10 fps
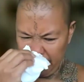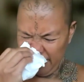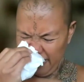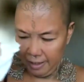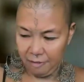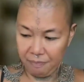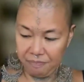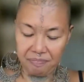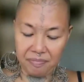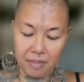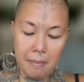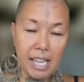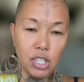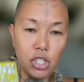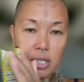The
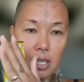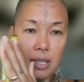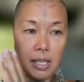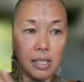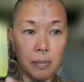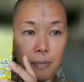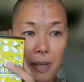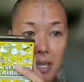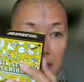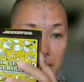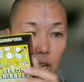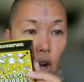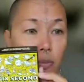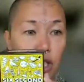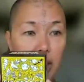Imagine this
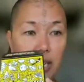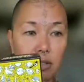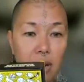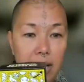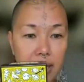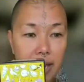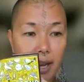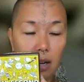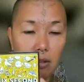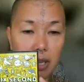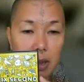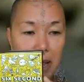object right now.